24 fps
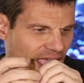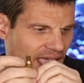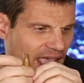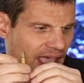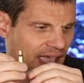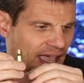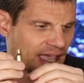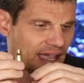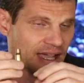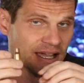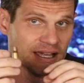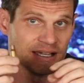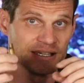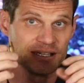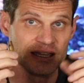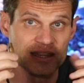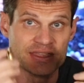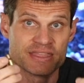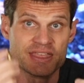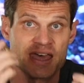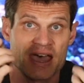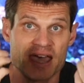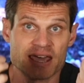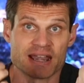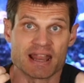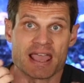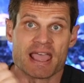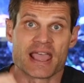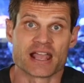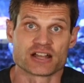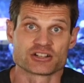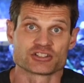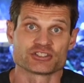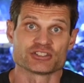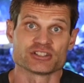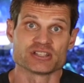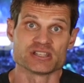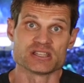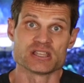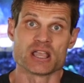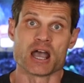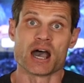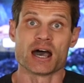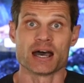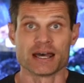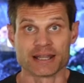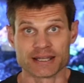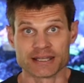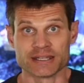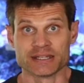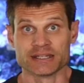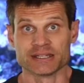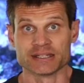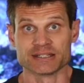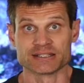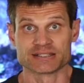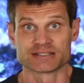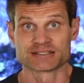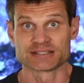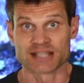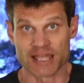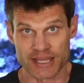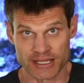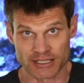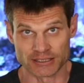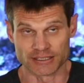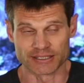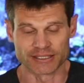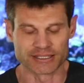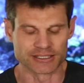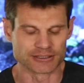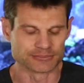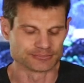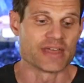and that actually got it cycling.